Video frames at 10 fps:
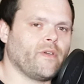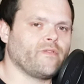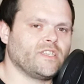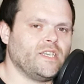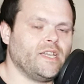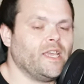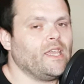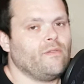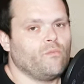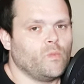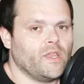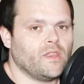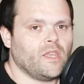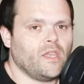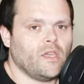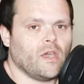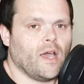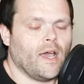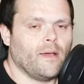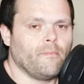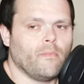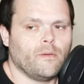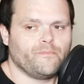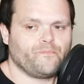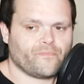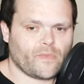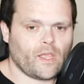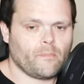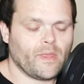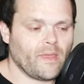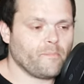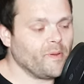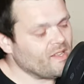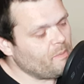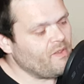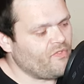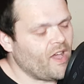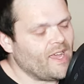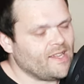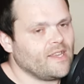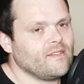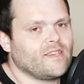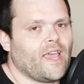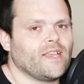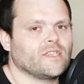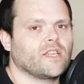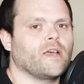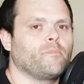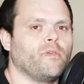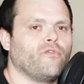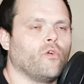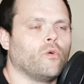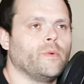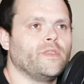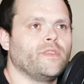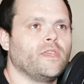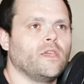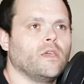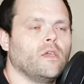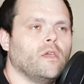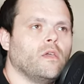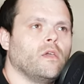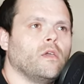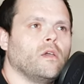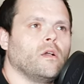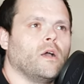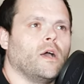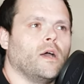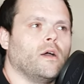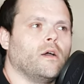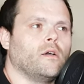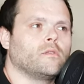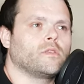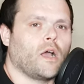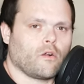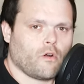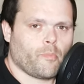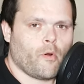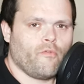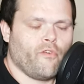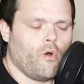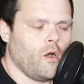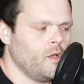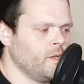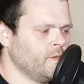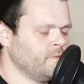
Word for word: I've ever seen it, even with the um, but, but to be fair, I didn't test that before with the Uh, Dark Rock Pro four,